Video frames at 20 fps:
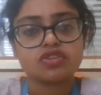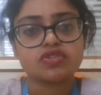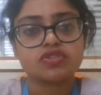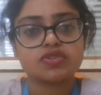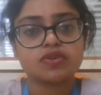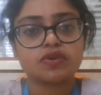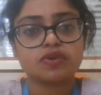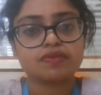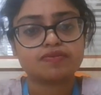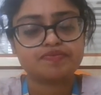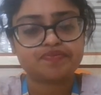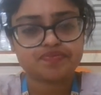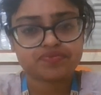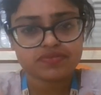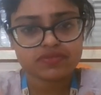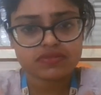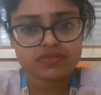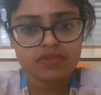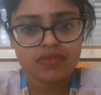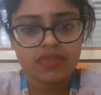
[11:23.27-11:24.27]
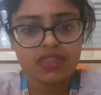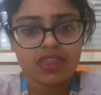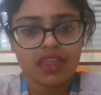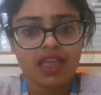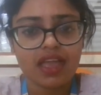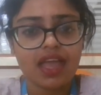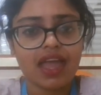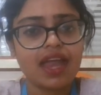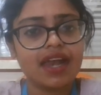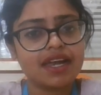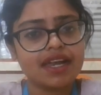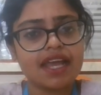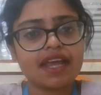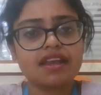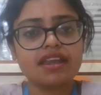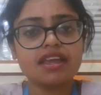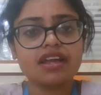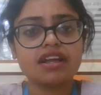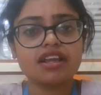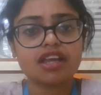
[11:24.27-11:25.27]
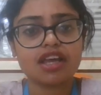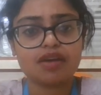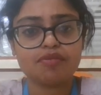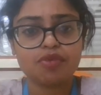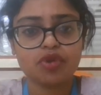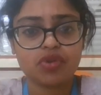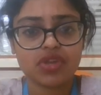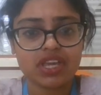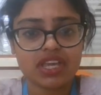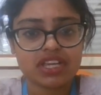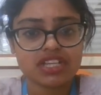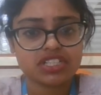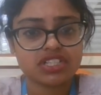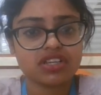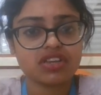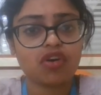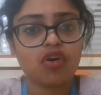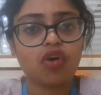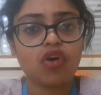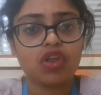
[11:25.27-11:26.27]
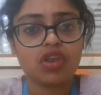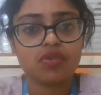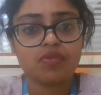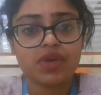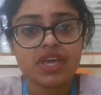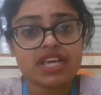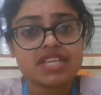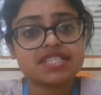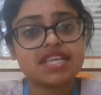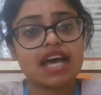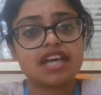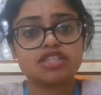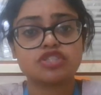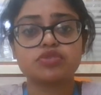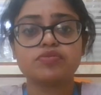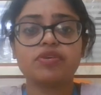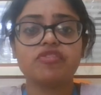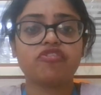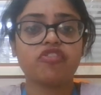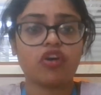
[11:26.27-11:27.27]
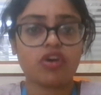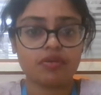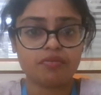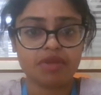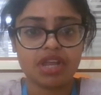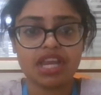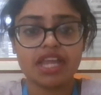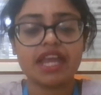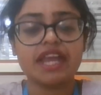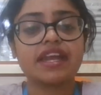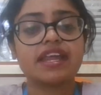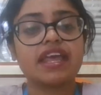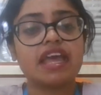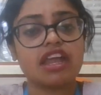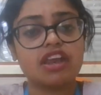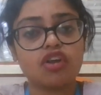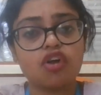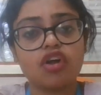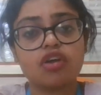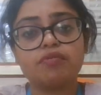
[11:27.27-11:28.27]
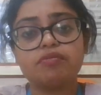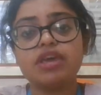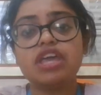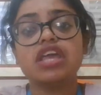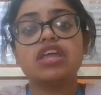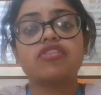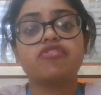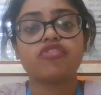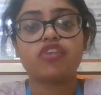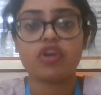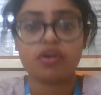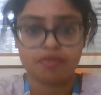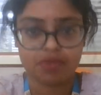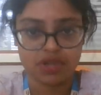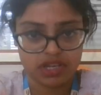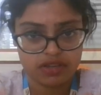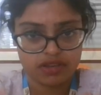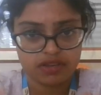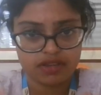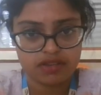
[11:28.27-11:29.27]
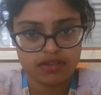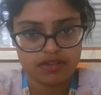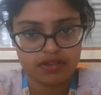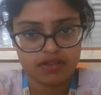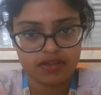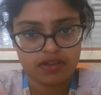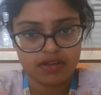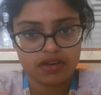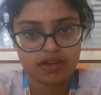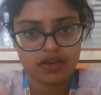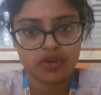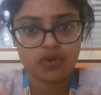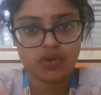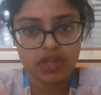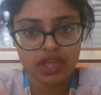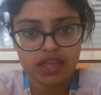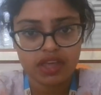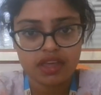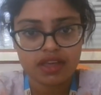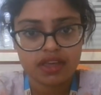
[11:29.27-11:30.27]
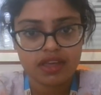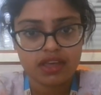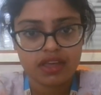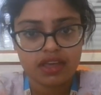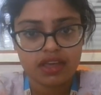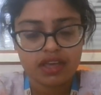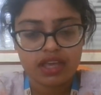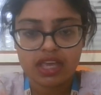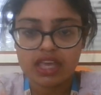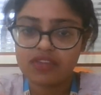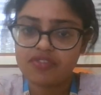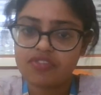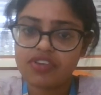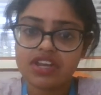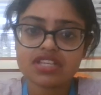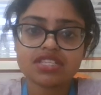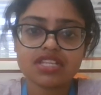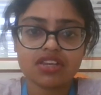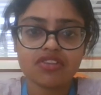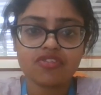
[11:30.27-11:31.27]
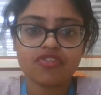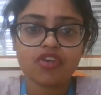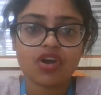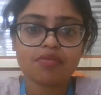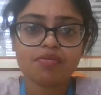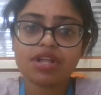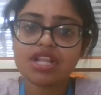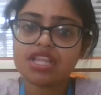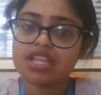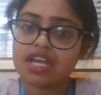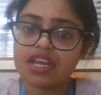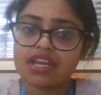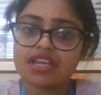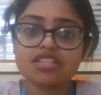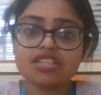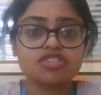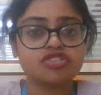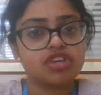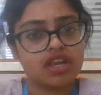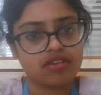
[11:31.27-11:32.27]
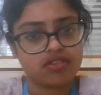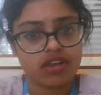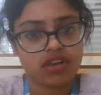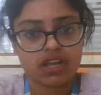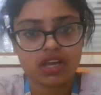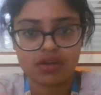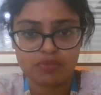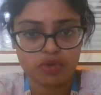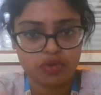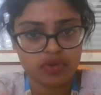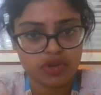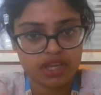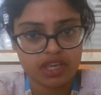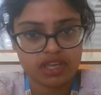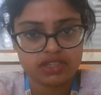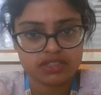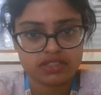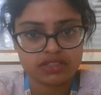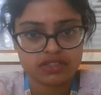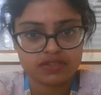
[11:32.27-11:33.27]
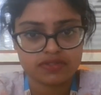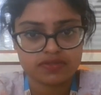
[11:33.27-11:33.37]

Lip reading: So, and technical communication always has to be formal. It cannot be informal. Okay, if it is informal, then it is general communication.